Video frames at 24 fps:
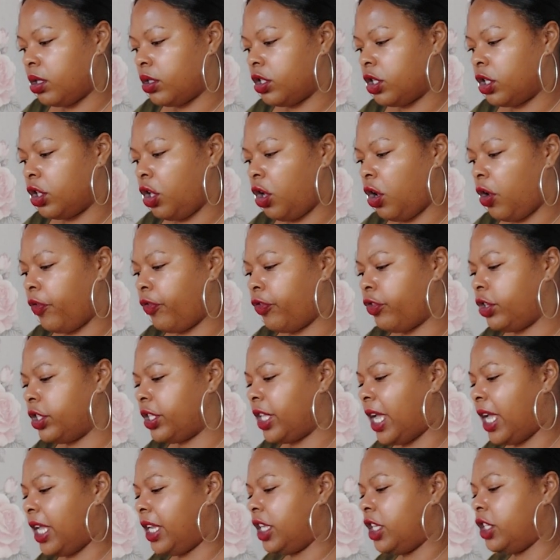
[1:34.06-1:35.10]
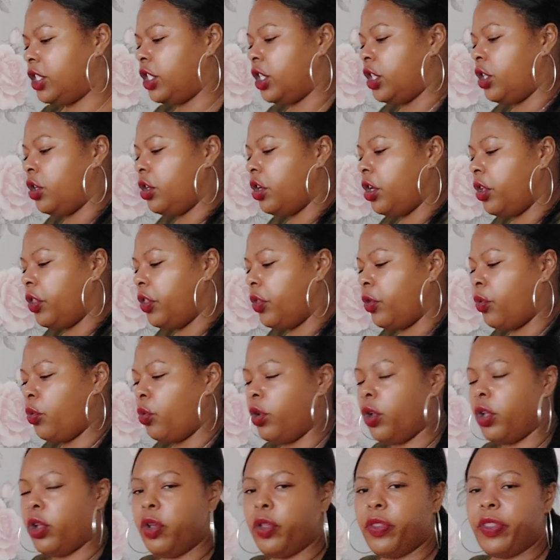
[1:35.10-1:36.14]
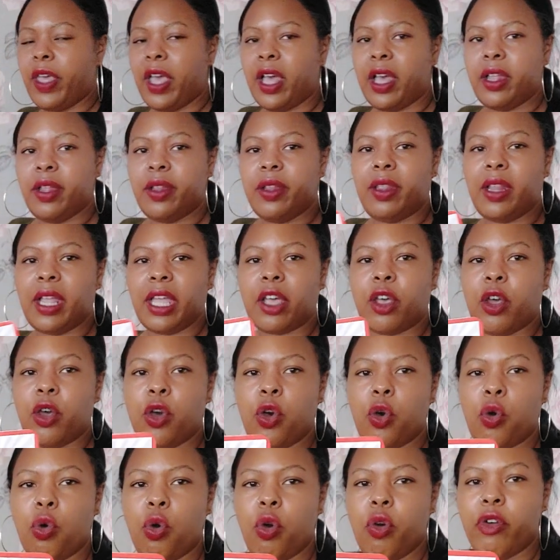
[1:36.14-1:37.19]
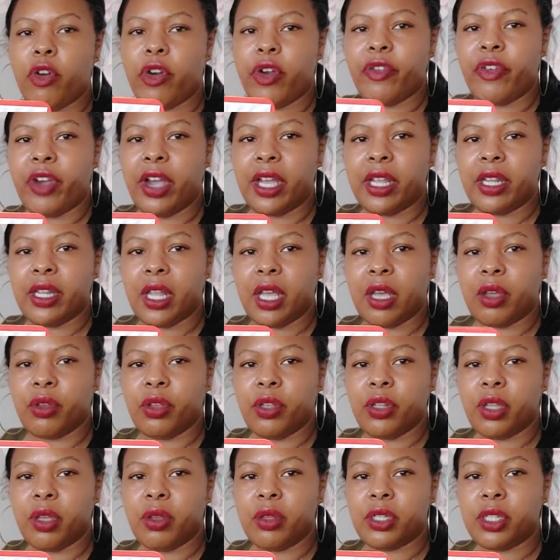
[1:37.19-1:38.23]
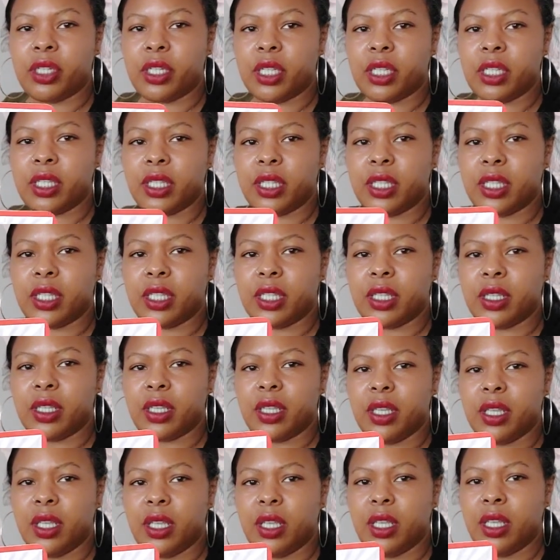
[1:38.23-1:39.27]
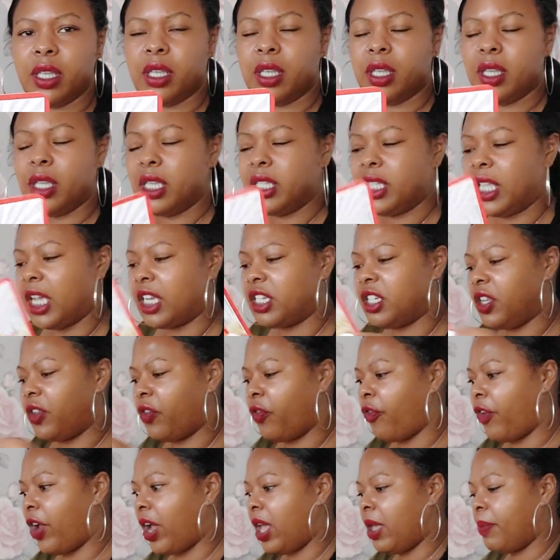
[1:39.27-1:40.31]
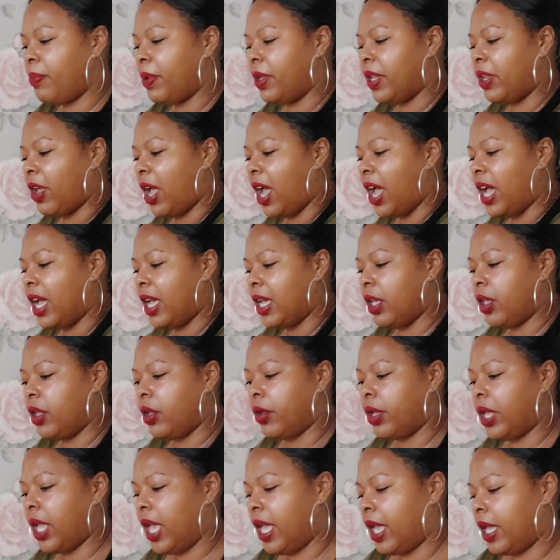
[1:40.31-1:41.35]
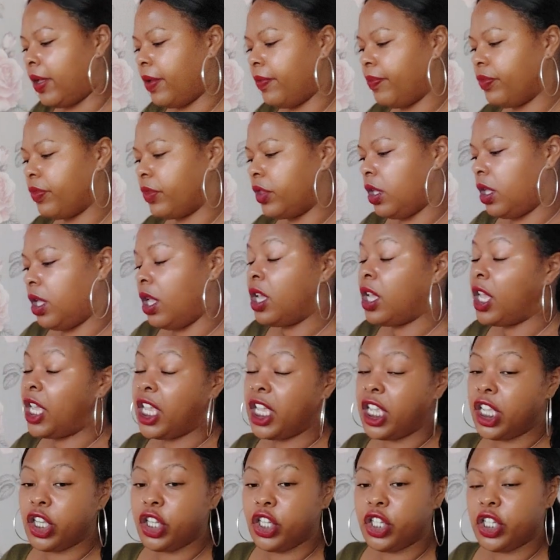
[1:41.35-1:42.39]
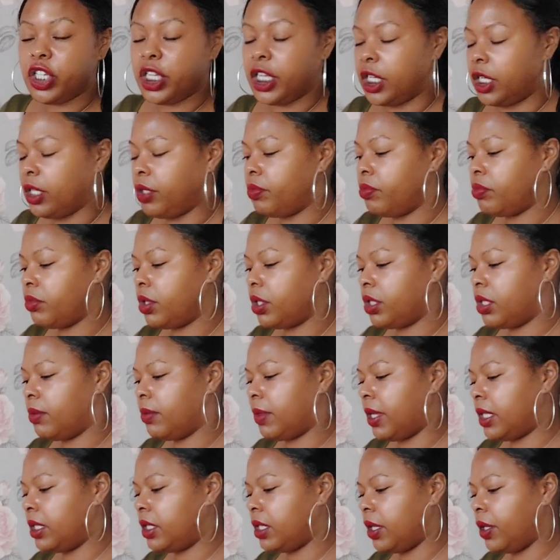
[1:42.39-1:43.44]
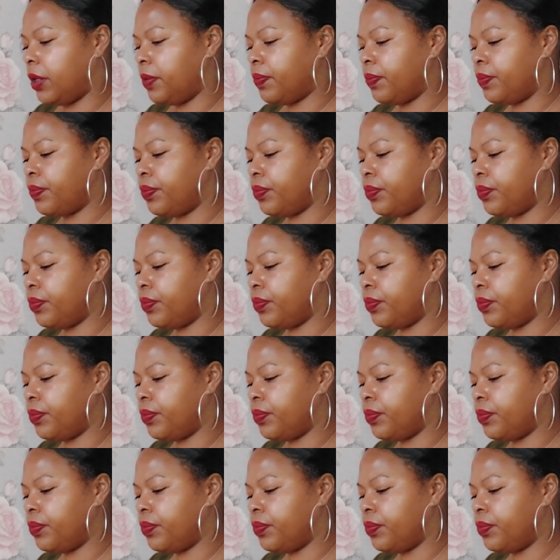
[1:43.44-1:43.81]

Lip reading: So a lot of good energy. Look at that, like her aura right now. You know, it's like she's vibing high, okay? He, she, doesn't matter.